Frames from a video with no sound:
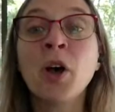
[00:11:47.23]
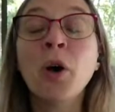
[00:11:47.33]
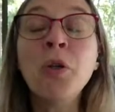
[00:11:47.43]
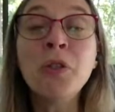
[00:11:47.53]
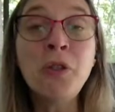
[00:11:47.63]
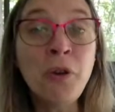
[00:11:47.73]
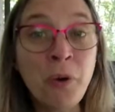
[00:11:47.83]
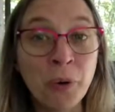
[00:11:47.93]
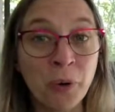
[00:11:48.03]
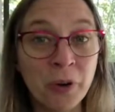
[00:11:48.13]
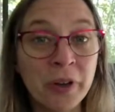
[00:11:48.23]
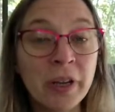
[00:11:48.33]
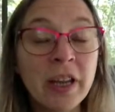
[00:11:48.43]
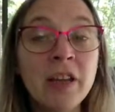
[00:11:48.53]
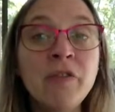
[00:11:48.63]
Although,
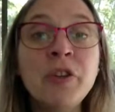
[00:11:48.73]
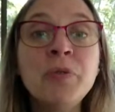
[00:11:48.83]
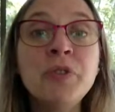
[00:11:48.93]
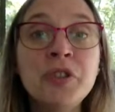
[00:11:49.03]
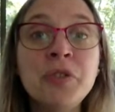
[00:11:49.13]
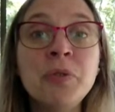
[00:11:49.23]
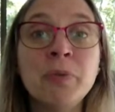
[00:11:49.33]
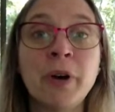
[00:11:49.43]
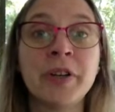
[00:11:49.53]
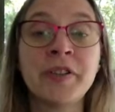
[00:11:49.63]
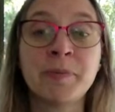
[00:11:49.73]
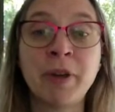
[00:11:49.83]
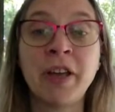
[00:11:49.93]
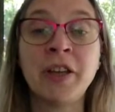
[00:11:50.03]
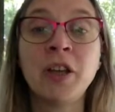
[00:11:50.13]
if you do want to
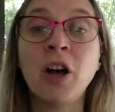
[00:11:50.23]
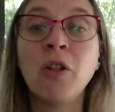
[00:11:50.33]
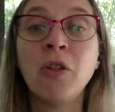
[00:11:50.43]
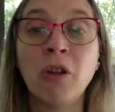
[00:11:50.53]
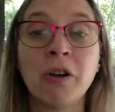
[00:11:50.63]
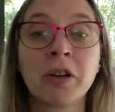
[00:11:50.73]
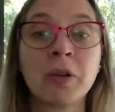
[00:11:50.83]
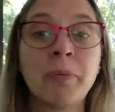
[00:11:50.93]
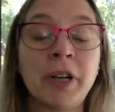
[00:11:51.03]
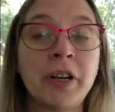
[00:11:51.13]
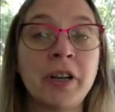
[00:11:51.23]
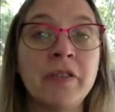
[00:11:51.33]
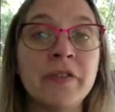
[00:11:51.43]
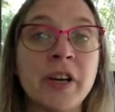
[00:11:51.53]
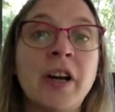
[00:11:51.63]
spend a longer period
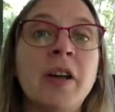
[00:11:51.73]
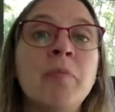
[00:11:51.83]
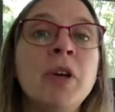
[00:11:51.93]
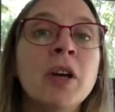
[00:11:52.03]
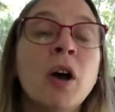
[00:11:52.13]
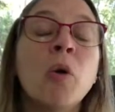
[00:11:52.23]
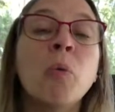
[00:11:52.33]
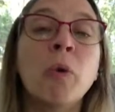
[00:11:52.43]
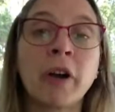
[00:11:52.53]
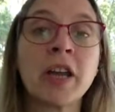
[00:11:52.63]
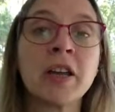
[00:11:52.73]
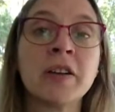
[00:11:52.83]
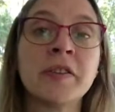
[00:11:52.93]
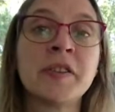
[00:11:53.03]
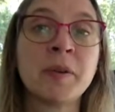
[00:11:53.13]
of time working
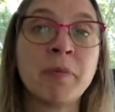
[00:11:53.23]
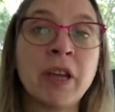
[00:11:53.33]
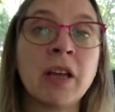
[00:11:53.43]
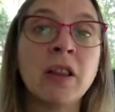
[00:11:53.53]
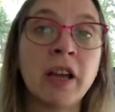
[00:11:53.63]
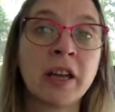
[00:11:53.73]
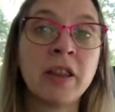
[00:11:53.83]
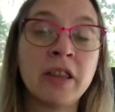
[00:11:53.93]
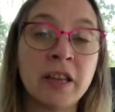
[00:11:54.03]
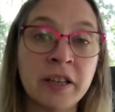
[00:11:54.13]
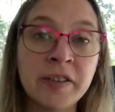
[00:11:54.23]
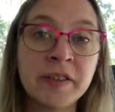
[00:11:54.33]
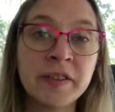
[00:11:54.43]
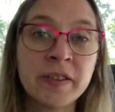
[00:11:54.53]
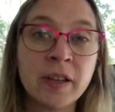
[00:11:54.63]
on something like
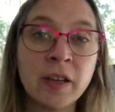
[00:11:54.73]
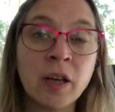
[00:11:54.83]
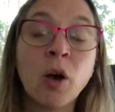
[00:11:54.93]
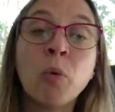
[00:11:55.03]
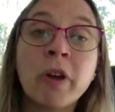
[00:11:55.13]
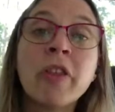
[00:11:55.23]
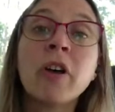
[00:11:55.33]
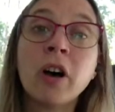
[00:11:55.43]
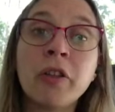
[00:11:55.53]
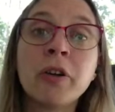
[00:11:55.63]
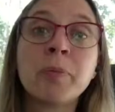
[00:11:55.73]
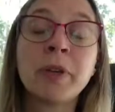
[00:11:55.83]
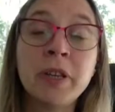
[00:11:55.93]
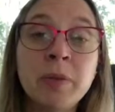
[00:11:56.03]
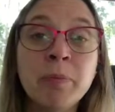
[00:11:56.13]
this with other
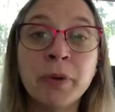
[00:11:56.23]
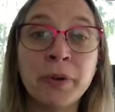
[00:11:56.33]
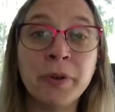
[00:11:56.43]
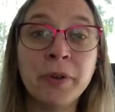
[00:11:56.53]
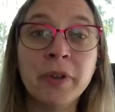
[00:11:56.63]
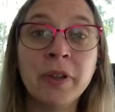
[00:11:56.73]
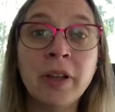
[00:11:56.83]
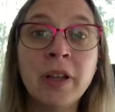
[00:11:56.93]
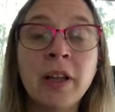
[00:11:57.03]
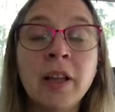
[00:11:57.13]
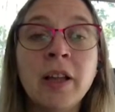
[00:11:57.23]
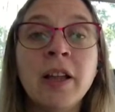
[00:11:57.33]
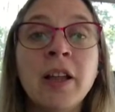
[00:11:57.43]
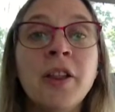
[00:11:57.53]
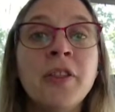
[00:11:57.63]
people,
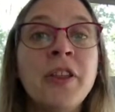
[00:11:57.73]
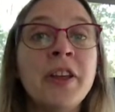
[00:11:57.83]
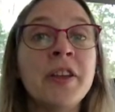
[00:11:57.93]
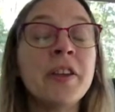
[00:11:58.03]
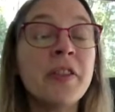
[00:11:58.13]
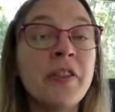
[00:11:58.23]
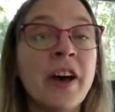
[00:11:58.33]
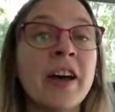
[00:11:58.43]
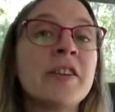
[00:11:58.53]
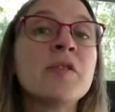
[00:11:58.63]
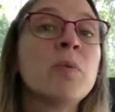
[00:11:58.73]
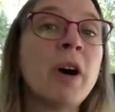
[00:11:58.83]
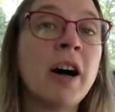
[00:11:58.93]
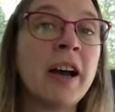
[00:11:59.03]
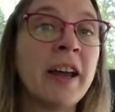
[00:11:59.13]
then that is
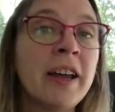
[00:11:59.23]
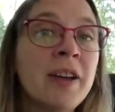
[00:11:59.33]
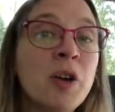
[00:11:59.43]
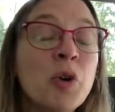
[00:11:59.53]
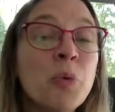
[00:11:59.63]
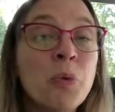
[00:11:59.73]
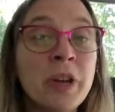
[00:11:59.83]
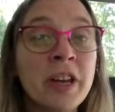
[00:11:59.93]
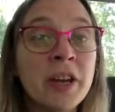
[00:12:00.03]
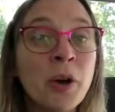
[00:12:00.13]
why we